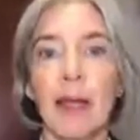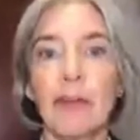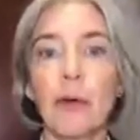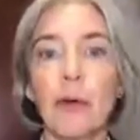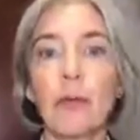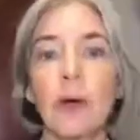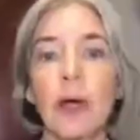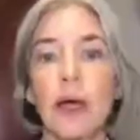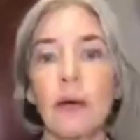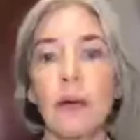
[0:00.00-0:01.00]
So
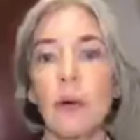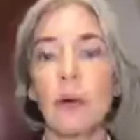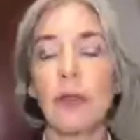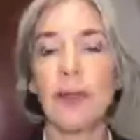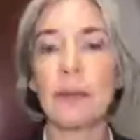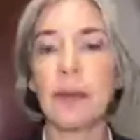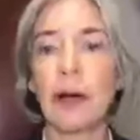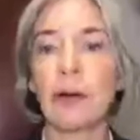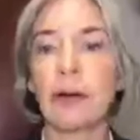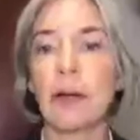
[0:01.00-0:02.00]
when we think
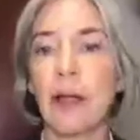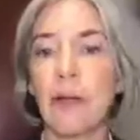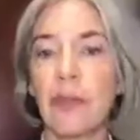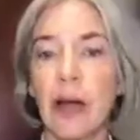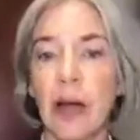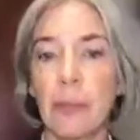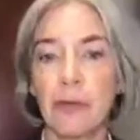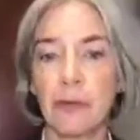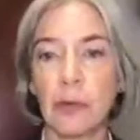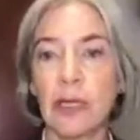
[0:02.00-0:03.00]
about the
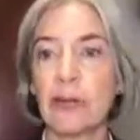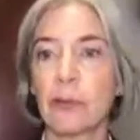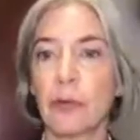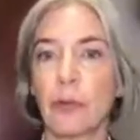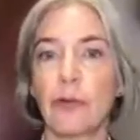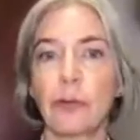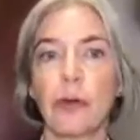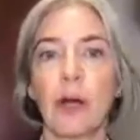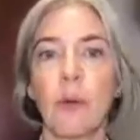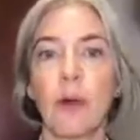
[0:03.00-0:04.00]
opportunities with
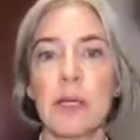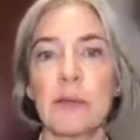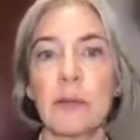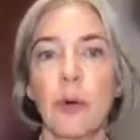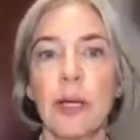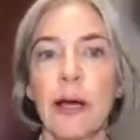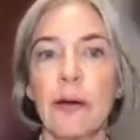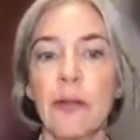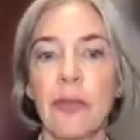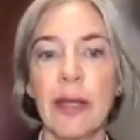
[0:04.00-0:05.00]
CRISPR, I want to point
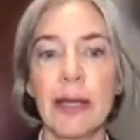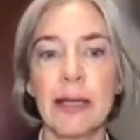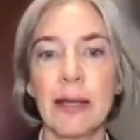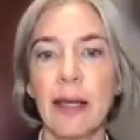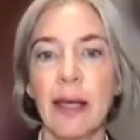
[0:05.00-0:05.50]
out that,